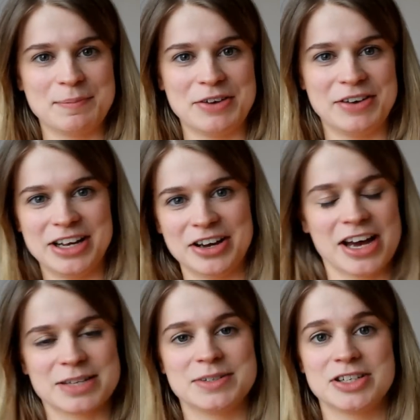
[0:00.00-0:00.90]
be really good
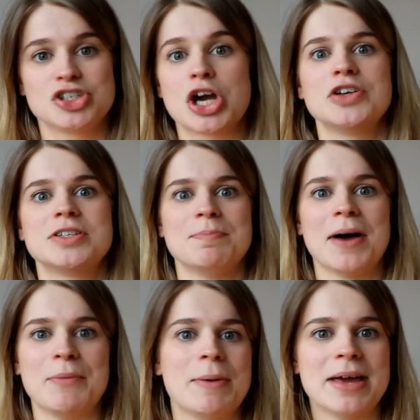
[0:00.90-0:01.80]
husbands and chosen
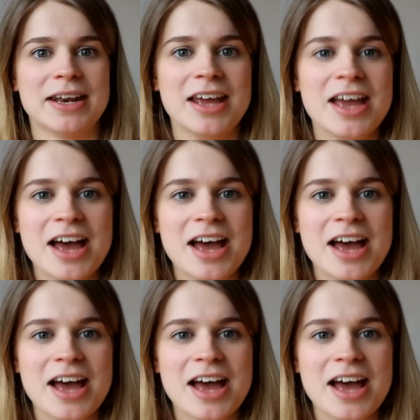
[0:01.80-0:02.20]
by women.